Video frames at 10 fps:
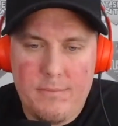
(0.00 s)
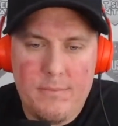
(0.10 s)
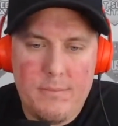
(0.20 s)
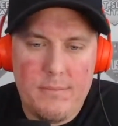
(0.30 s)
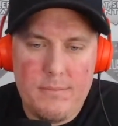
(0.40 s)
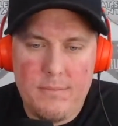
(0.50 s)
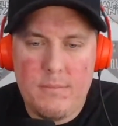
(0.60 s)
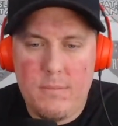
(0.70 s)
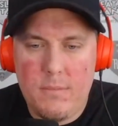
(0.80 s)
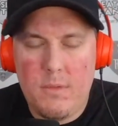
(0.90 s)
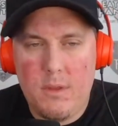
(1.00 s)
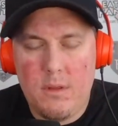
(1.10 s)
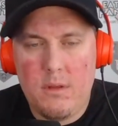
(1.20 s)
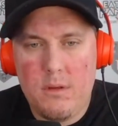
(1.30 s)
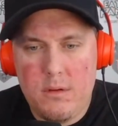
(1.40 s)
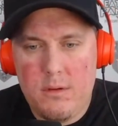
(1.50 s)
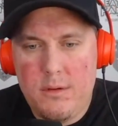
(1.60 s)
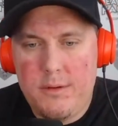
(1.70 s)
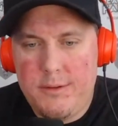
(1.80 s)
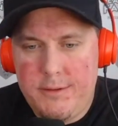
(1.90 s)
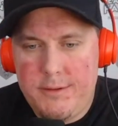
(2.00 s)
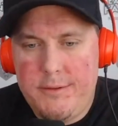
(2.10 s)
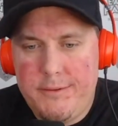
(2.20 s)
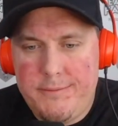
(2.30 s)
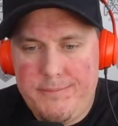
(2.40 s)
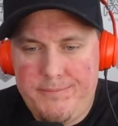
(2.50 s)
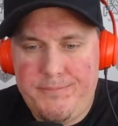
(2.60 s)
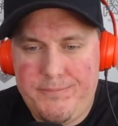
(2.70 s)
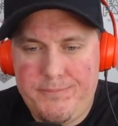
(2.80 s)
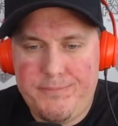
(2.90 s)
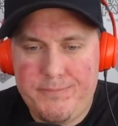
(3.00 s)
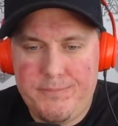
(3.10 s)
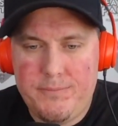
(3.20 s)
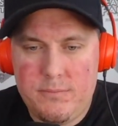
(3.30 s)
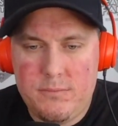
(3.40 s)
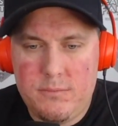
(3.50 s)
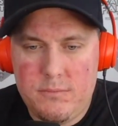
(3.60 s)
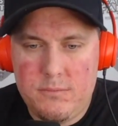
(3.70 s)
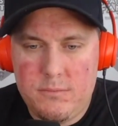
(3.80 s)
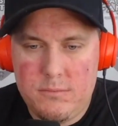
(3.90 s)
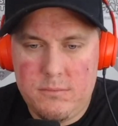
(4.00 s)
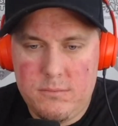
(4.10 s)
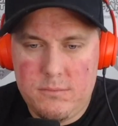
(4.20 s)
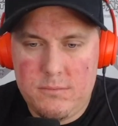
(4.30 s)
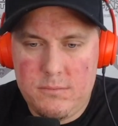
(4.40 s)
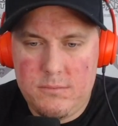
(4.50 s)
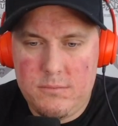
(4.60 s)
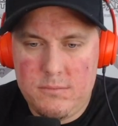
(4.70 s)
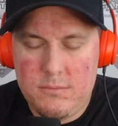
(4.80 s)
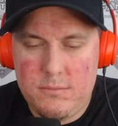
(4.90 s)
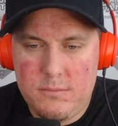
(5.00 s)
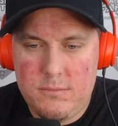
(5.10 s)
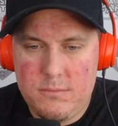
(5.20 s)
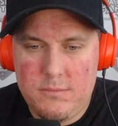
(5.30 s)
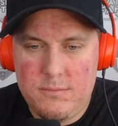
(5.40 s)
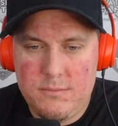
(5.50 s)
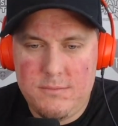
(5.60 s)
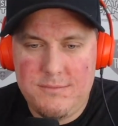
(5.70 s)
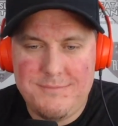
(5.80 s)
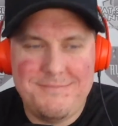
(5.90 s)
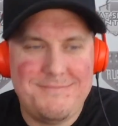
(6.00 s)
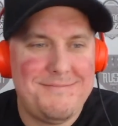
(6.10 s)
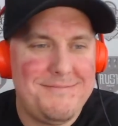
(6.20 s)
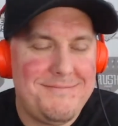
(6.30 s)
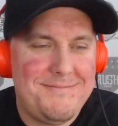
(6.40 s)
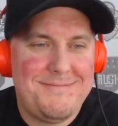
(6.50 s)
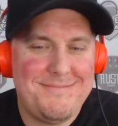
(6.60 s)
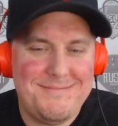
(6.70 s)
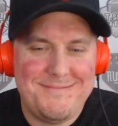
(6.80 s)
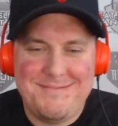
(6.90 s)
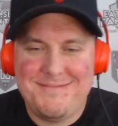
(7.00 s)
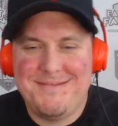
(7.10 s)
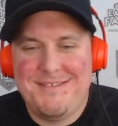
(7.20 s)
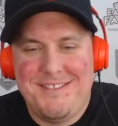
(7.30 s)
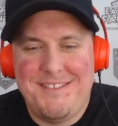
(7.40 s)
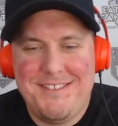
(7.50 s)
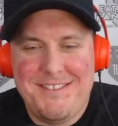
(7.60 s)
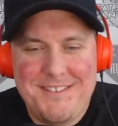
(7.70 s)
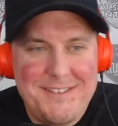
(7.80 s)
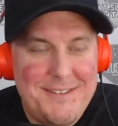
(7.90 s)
(not speaking)